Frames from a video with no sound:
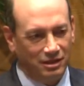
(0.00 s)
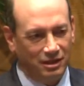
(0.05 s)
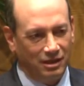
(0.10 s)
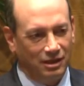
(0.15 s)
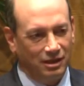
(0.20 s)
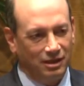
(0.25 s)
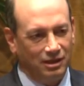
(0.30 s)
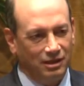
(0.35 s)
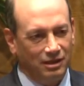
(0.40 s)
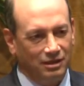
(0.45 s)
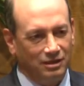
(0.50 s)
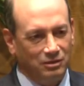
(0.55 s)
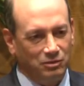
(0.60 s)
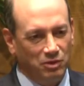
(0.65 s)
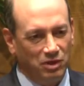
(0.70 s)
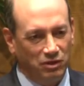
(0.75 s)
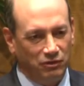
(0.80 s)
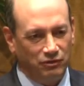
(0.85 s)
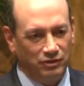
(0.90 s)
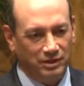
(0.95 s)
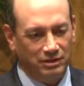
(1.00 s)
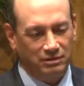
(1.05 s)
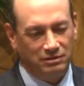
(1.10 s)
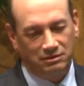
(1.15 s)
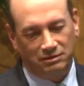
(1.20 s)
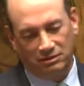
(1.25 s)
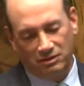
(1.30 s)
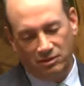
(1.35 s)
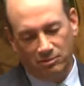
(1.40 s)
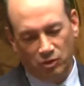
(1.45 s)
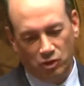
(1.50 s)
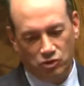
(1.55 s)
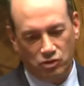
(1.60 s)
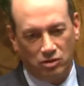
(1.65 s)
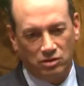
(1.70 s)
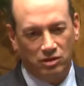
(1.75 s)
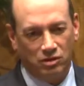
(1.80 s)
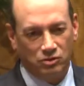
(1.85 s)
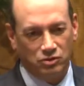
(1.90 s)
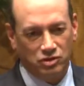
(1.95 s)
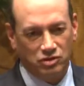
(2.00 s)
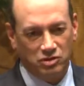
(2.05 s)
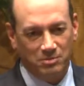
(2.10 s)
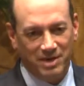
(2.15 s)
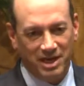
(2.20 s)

if the merger closes,